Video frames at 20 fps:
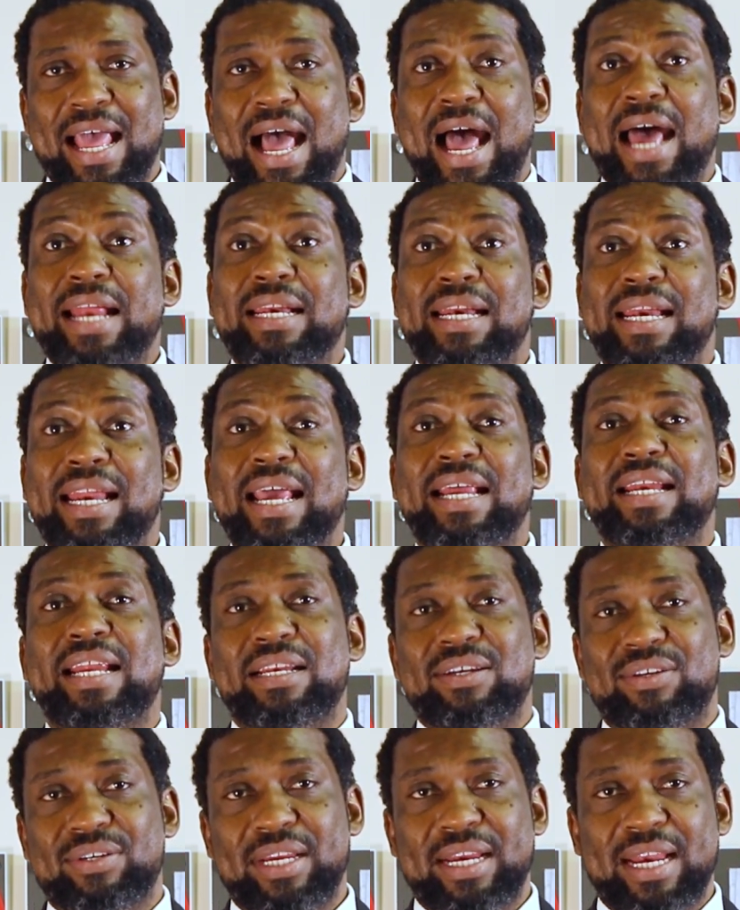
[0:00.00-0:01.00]
and learn
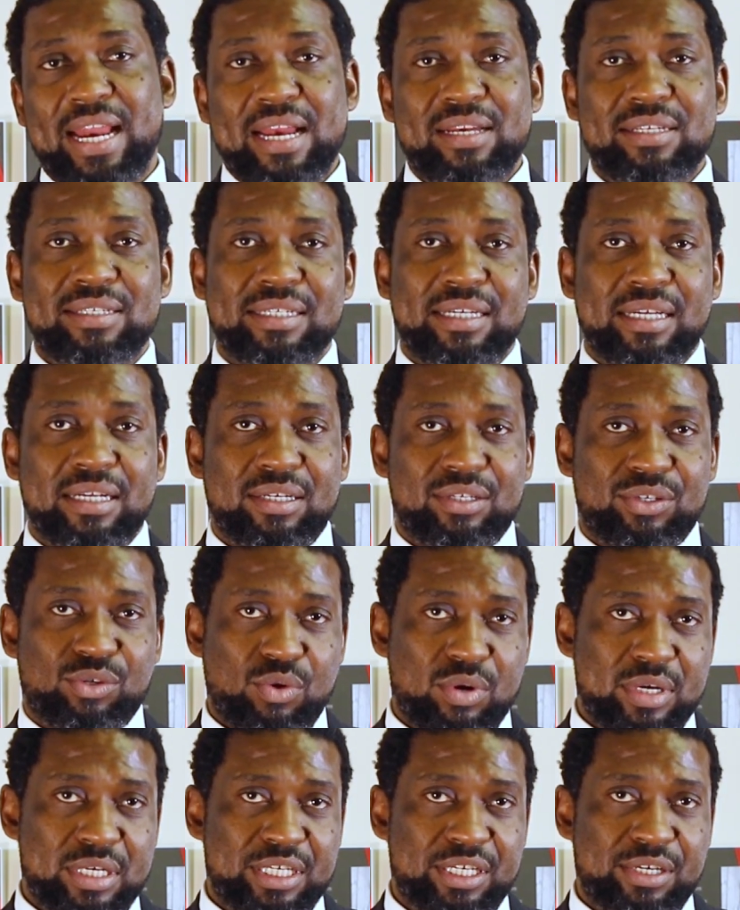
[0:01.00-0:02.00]
and relearn skills
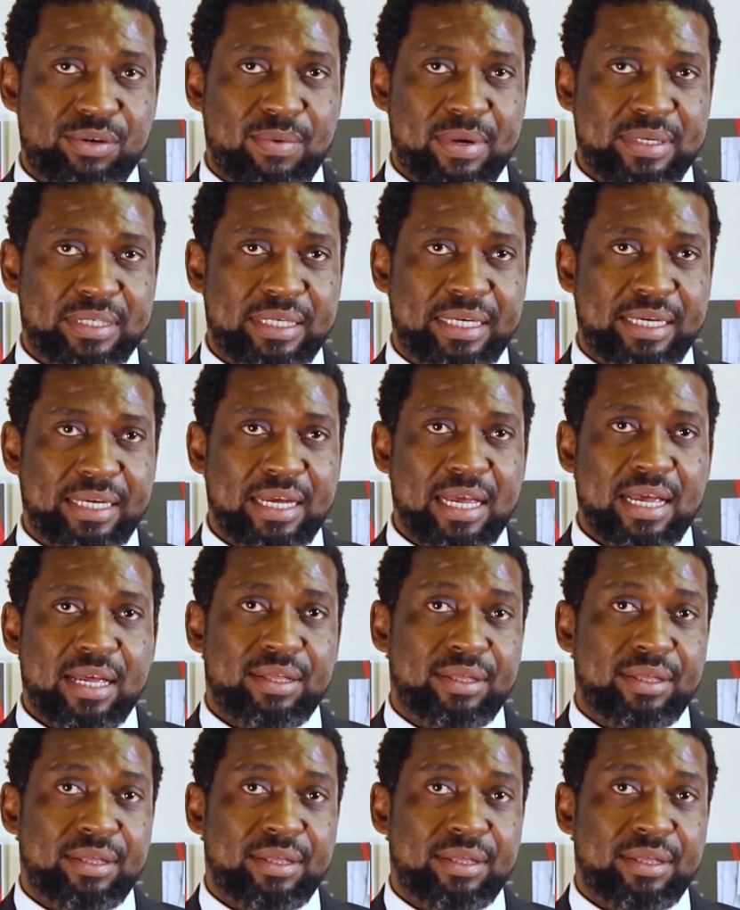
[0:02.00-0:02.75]
continuously.